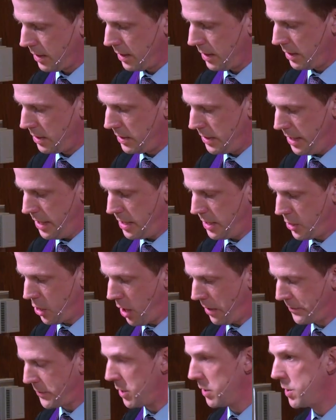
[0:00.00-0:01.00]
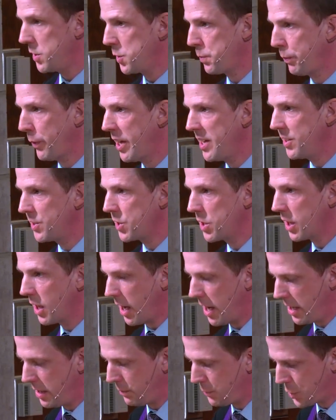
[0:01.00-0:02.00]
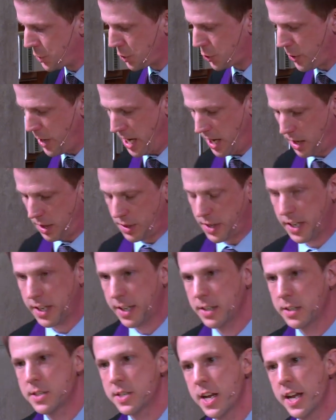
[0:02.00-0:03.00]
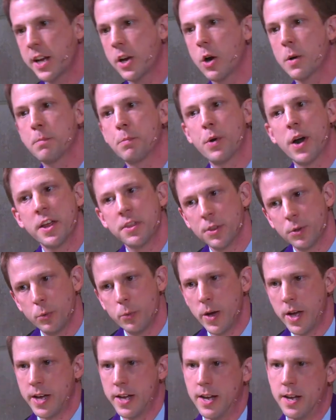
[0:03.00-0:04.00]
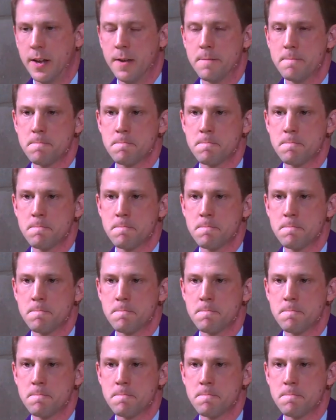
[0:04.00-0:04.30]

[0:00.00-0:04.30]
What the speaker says: Indeed, it often displays the kind of strength that can take our breath away.